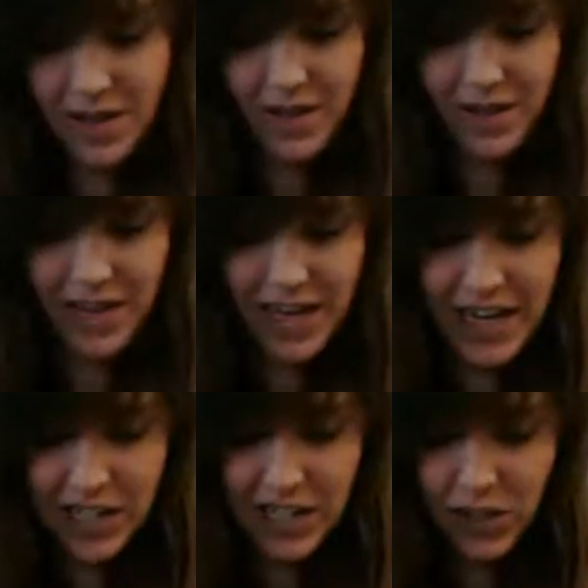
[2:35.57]
All
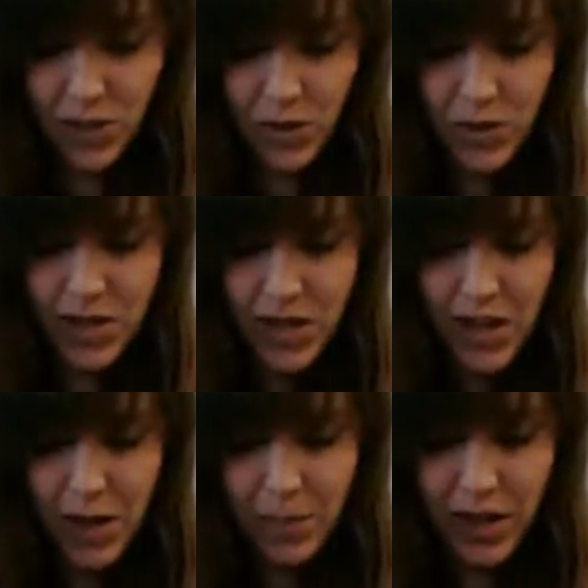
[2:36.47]
right, so
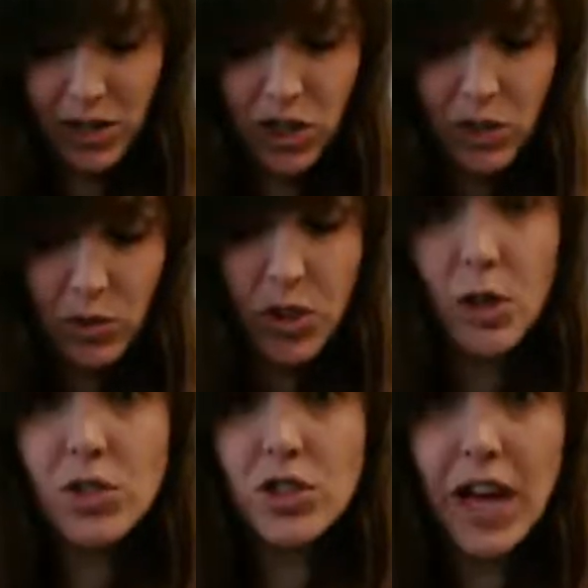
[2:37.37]
I'm not going to show you.
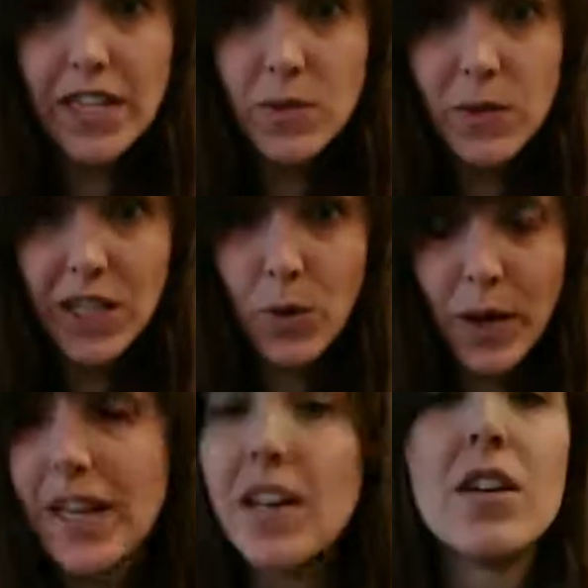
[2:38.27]
Close your eyes really
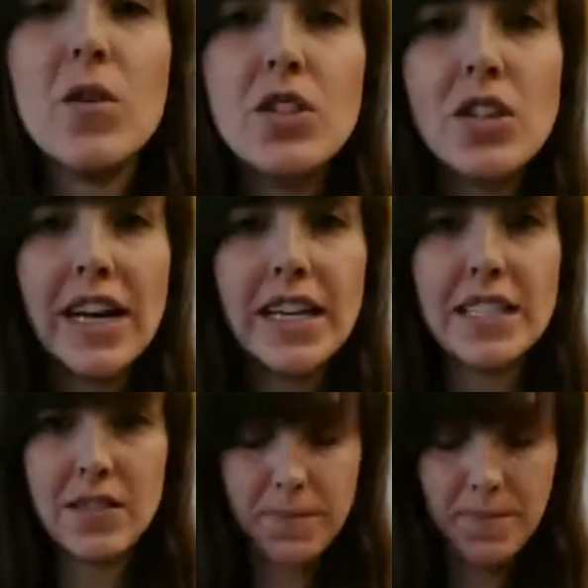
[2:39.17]
quick. Close your eyes.